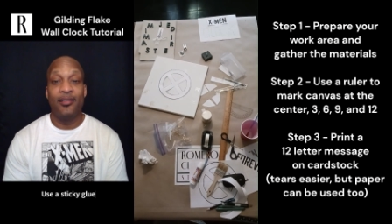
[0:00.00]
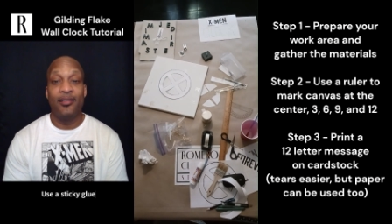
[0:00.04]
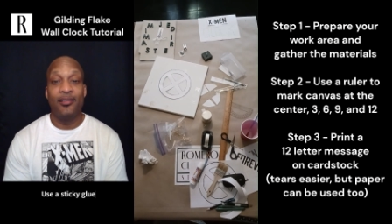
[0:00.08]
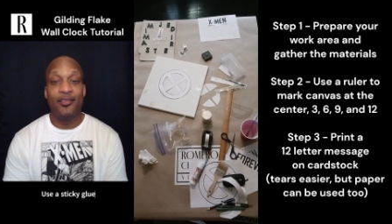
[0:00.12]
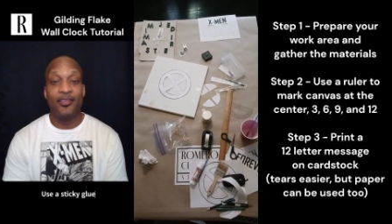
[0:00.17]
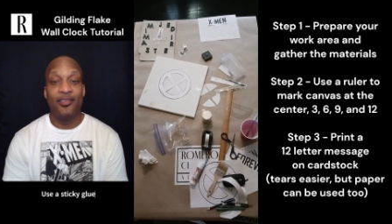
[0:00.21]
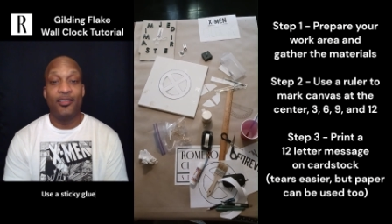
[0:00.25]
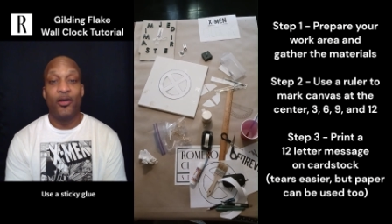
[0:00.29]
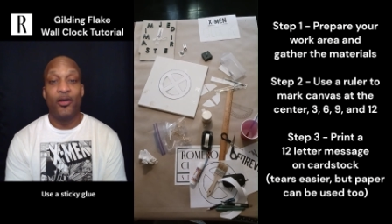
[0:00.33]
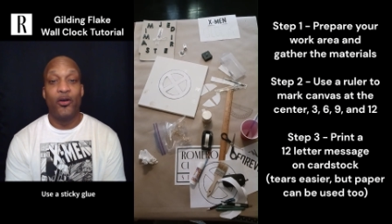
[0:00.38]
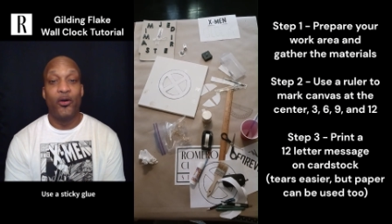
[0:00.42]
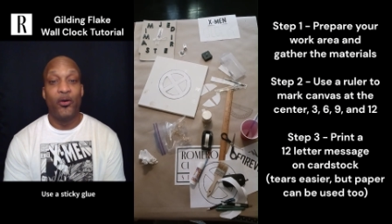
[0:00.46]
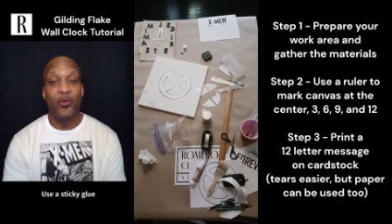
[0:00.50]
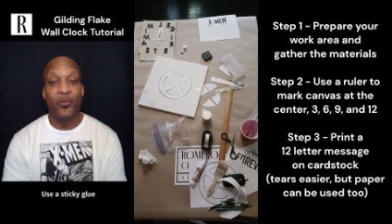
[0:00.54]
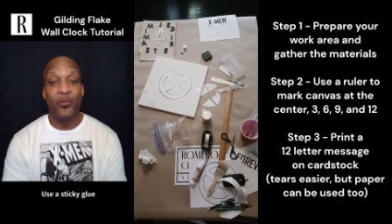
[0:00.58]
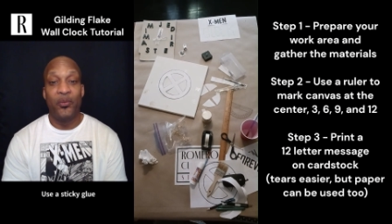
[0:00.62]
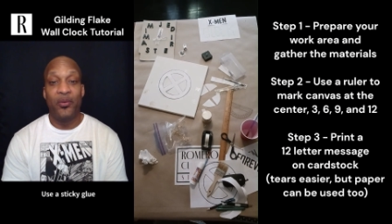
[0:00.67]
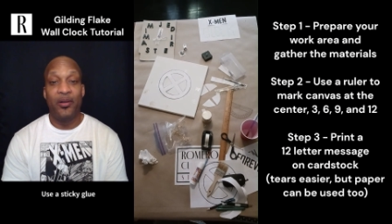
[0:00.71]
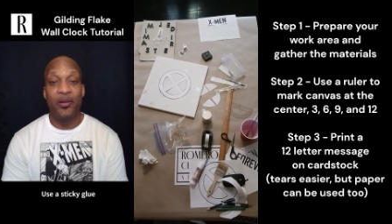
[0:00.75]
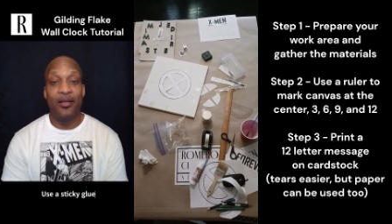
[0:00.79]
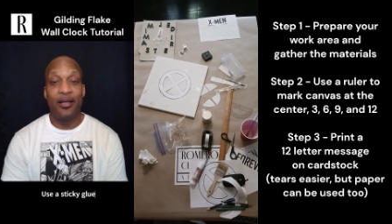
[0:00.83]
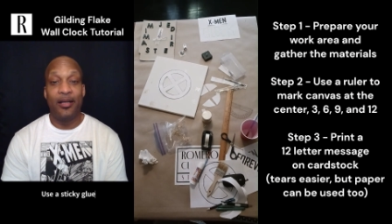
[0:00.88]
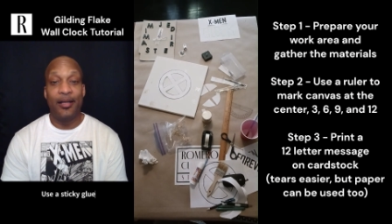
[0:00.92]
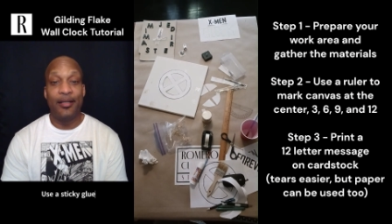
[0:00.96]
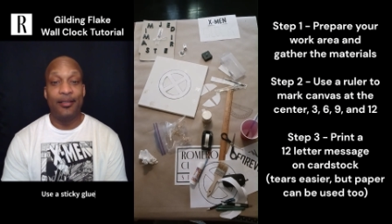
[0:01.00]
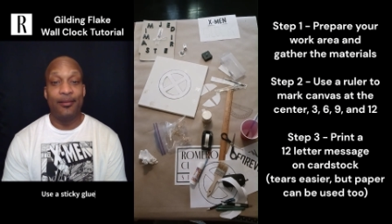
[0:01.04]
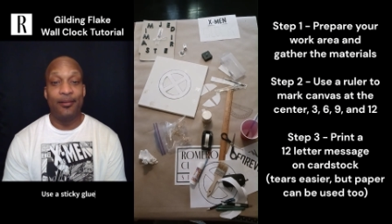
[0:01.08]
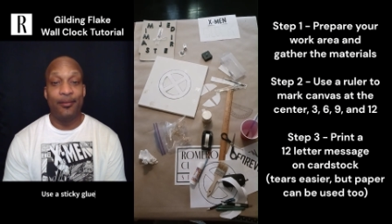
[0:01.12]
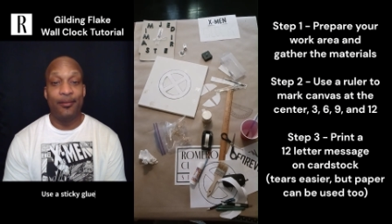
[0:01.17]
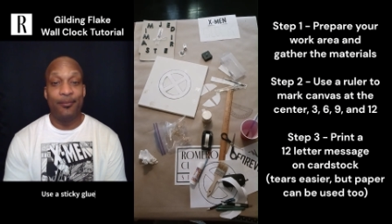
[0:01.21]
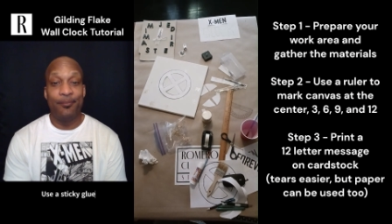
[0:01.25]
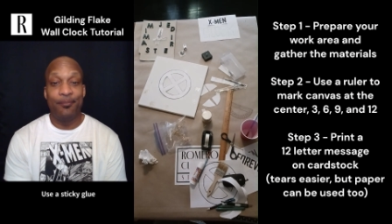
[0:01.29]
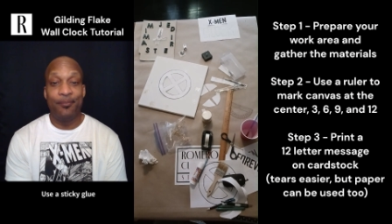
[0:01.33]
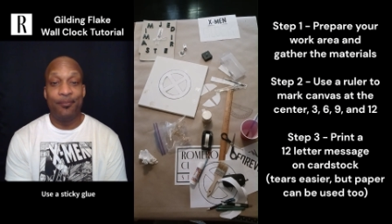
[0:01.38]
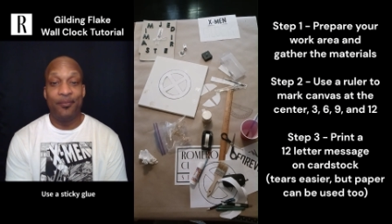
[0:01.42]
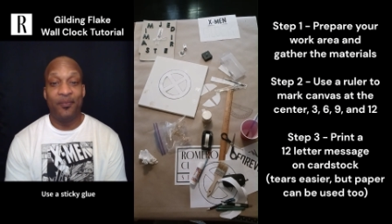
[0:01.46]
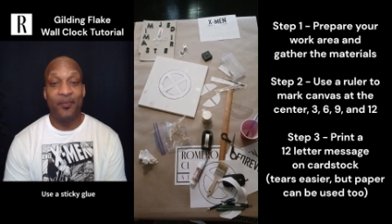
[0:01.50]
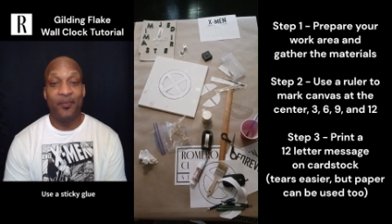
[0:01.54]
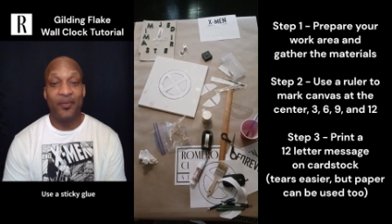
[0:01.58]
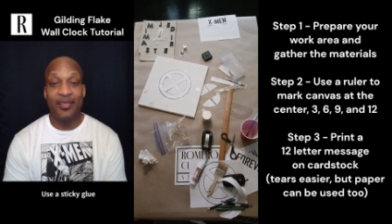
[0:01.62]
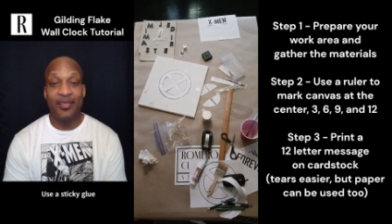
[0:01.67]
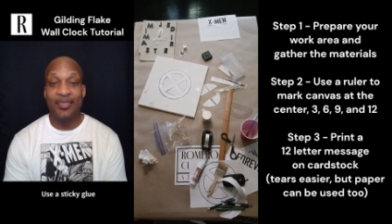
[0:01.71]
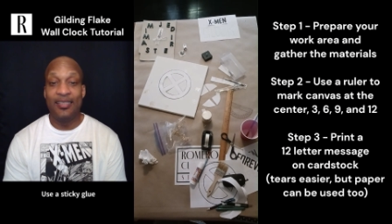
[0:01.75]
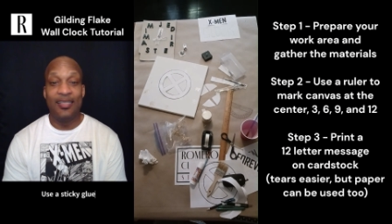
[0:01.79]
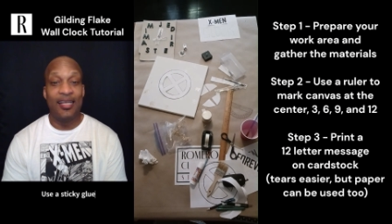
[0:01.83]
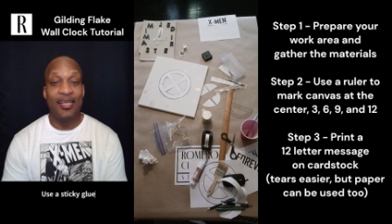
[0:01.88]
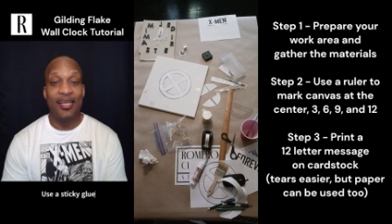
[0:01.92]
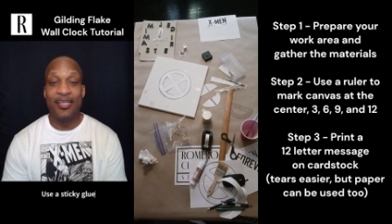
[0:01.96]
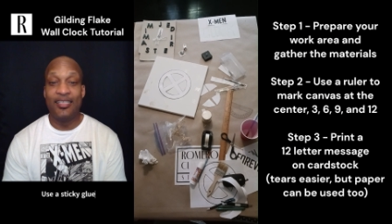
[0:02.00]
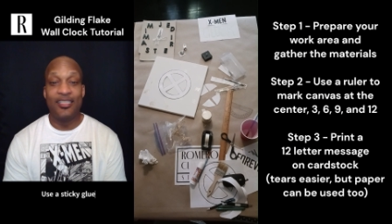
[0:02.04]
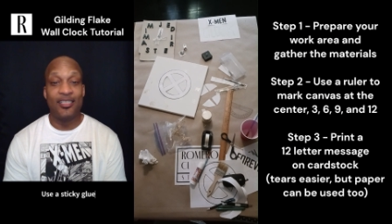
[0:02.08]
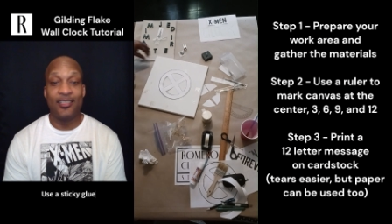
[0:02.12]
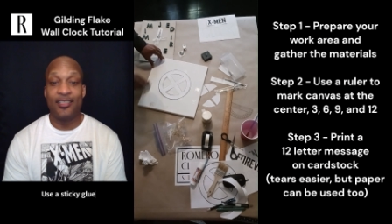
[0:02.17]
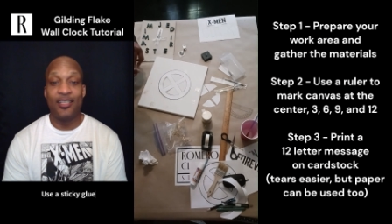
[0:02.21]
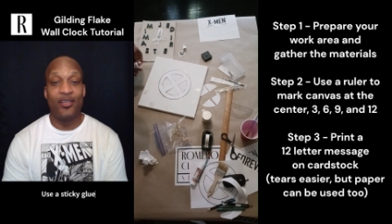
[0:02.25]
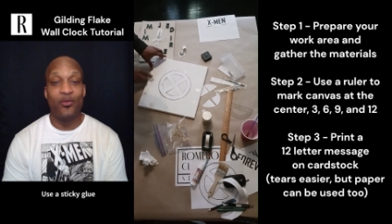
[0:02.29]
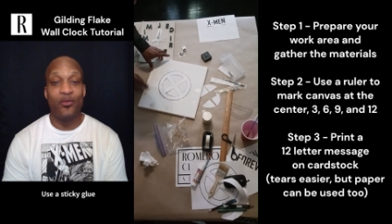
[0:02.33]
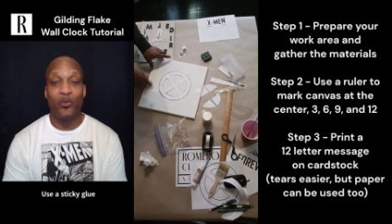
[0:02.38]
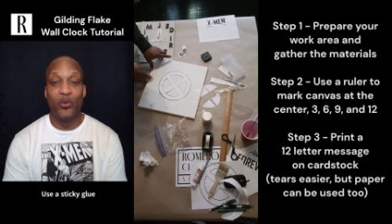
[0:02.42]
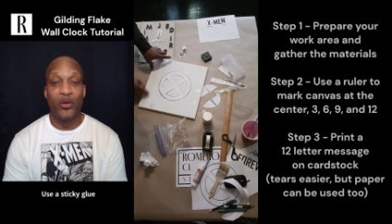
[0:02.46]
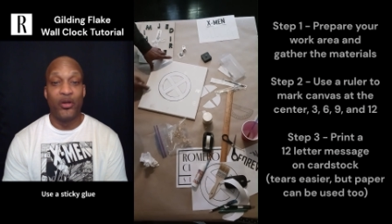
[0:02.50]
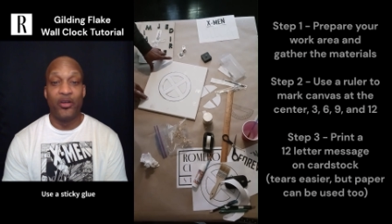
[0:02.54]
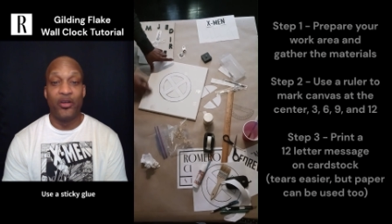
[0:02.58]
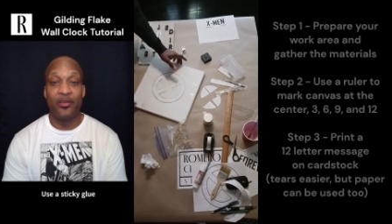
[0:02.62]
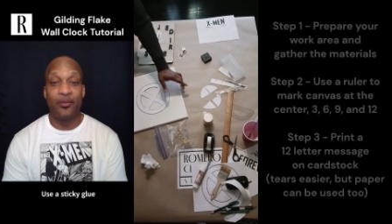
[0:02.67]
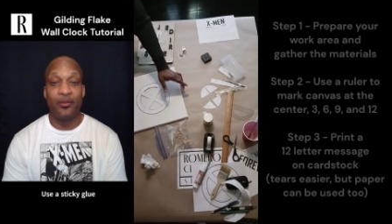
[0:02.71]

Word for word: So it just didn't work.